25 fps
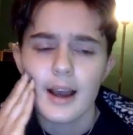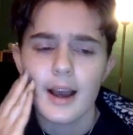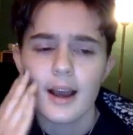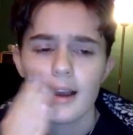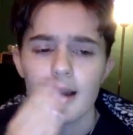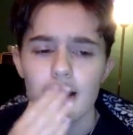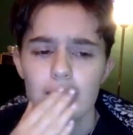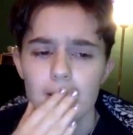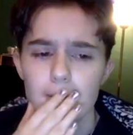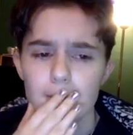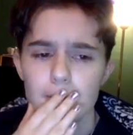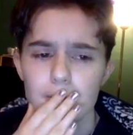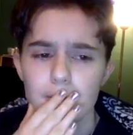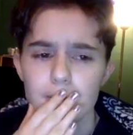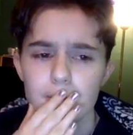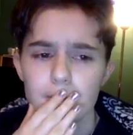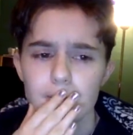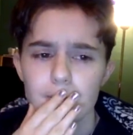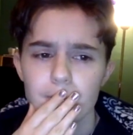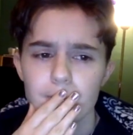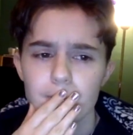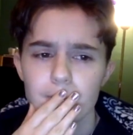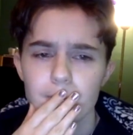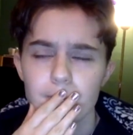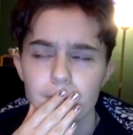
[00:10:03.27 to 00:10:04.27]

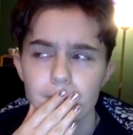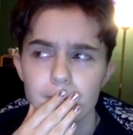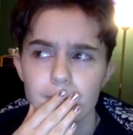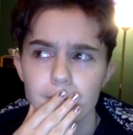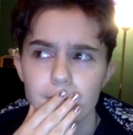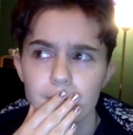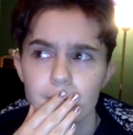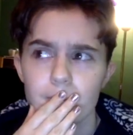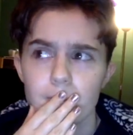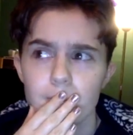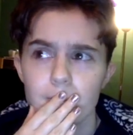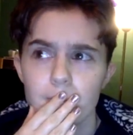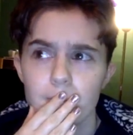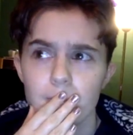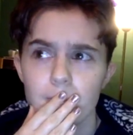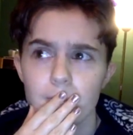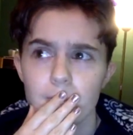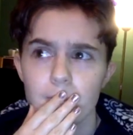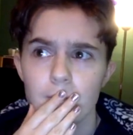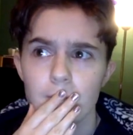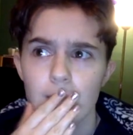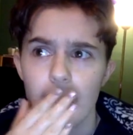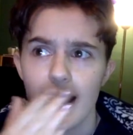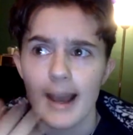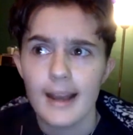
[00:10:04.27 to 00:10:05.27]

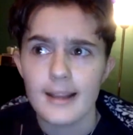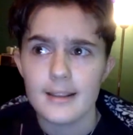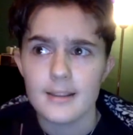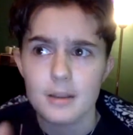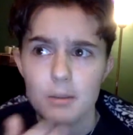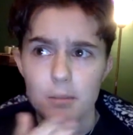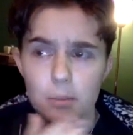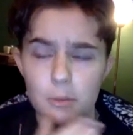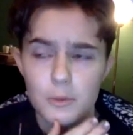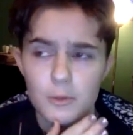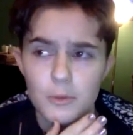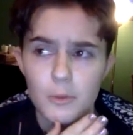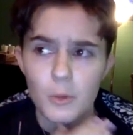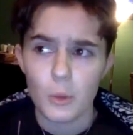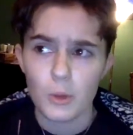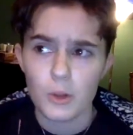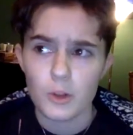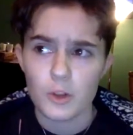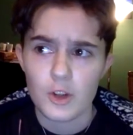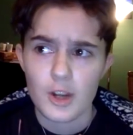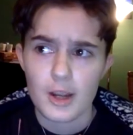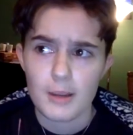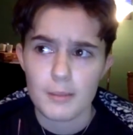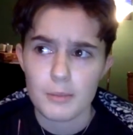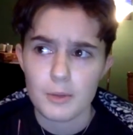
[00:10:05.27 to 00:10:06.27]
as the before
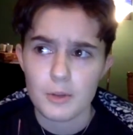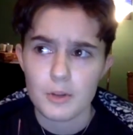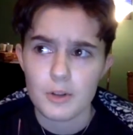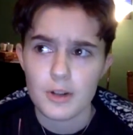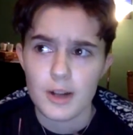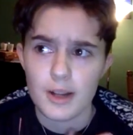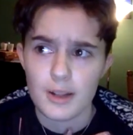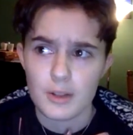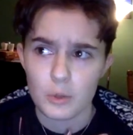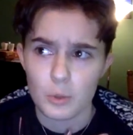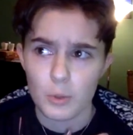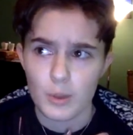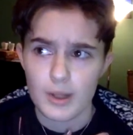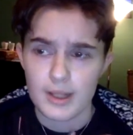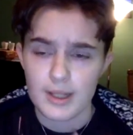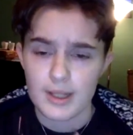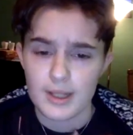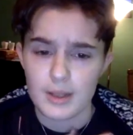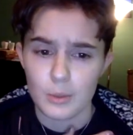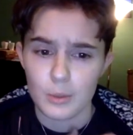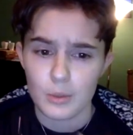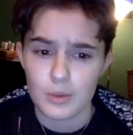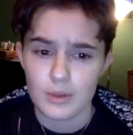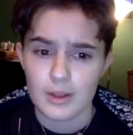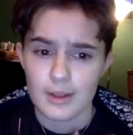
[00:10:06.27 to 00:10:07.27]
chapter, as when
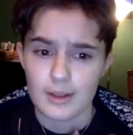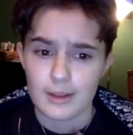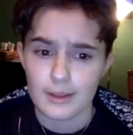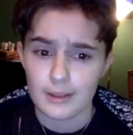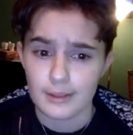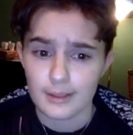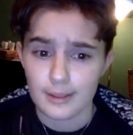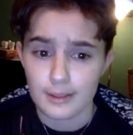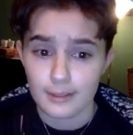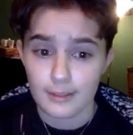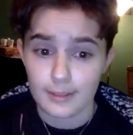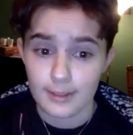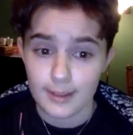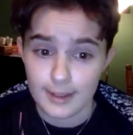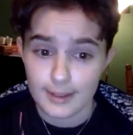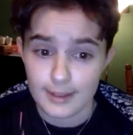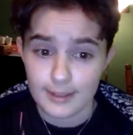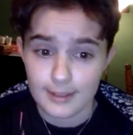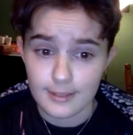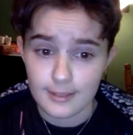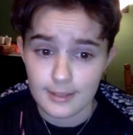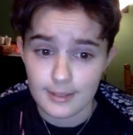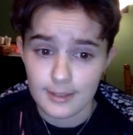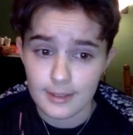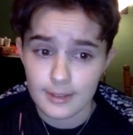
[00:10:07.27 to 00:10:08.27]
he was like a little
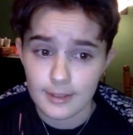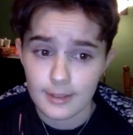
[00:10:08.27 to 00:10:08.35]
kid,